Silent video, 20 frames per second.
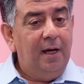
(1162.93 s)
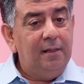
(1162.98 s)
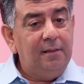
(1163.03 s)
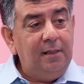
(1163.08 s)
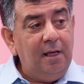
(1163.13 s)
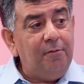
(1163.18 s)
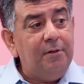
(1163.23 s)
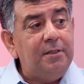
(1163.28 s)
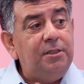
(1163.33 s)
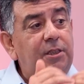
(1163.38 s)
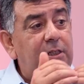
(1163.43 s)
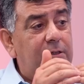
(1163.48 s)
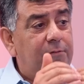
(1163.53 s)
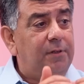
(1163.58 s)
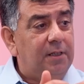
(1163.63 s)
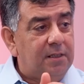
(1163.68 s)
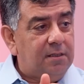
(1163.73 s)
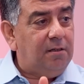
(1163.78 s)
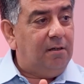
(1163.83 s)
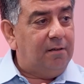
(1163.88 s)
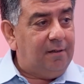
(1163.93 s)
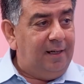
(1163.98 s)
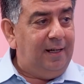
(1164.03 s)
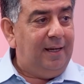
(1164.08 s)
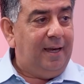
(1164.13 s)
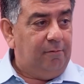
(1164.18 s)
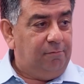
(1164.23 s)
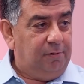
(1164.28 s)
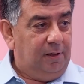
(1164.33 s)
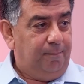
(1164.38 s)
They've achieved a
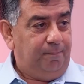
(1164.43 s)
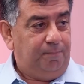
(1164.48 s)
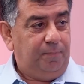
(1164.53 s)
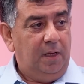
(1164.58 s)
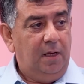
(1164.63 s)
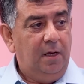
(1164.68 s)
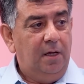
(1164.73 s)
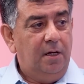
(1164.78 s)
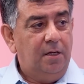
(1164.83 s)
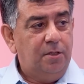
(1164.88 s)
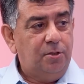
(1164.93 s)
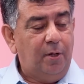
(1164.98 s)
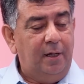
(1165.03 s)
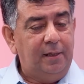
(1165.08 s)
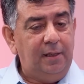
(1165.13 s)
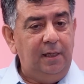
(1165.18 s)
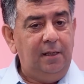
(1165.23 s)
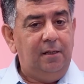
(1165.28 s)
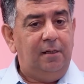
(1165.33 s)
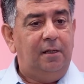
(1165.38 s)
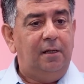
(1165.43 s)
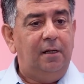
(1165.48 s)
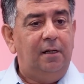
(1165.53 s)
certain level. So I think